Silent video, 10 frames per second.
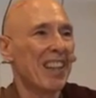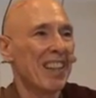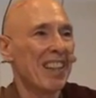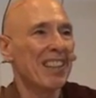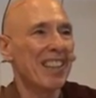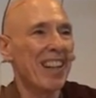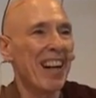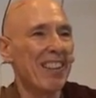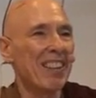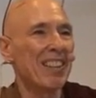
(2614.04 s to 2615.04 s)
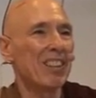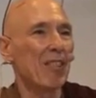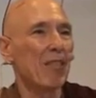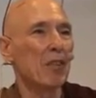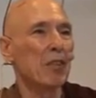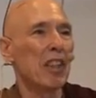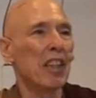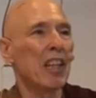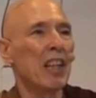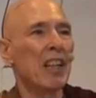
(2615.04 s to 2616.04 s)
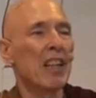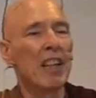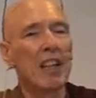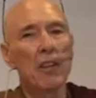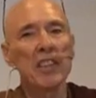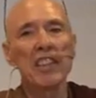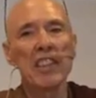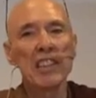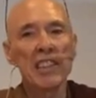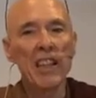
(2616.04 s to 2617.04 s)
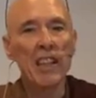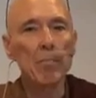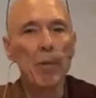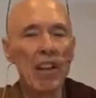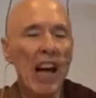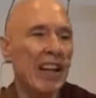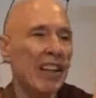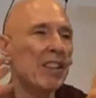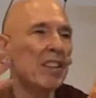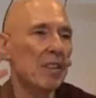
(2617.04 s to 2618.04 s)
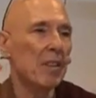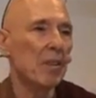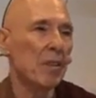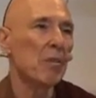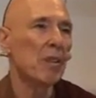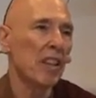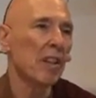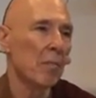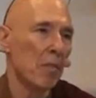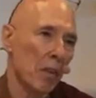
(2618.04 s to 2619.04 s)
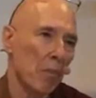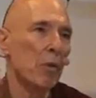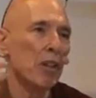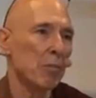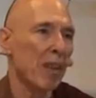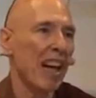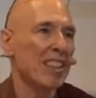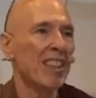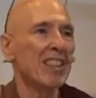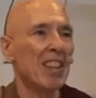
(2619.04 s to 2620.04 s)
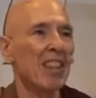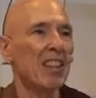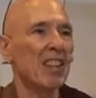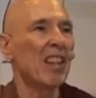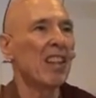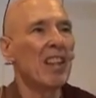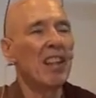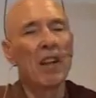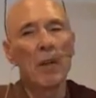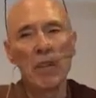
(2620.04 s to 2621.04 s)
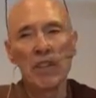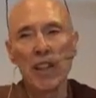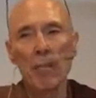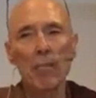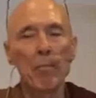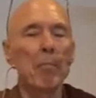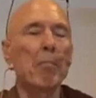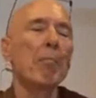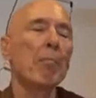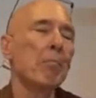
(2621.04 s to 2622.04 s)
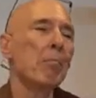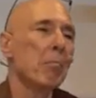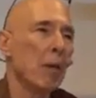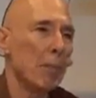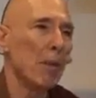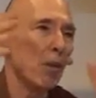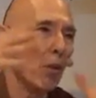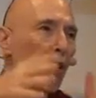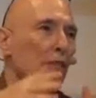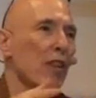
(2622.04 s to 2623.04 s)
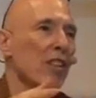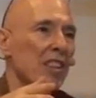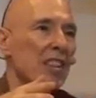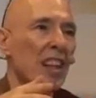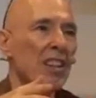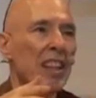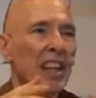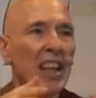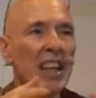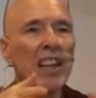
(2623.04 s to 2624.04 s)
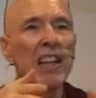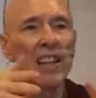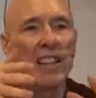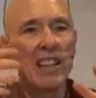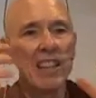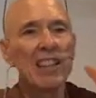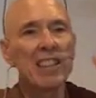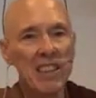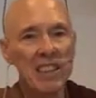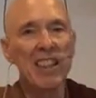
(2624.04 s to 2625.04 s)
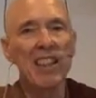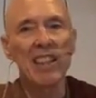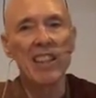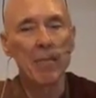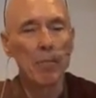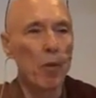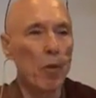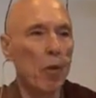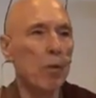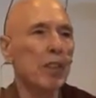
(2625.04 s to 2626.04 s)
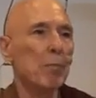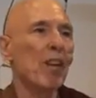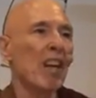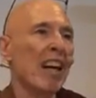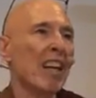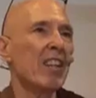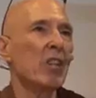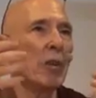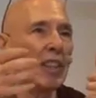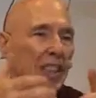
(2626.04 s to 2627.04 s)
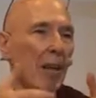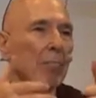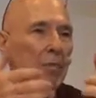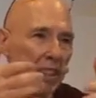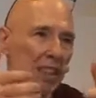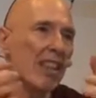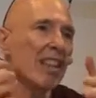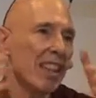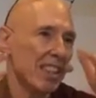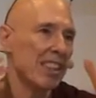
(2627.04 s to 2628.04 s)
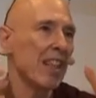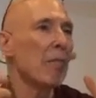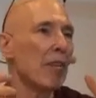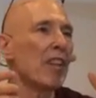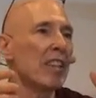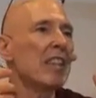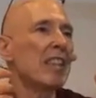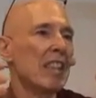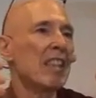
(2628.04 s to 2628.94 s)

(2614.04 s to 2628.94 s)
Ghatikara is refusing. Because it's considered polite within the Buddhist monastic circle when some people offer something, it's considered always polite to accept at least some of it.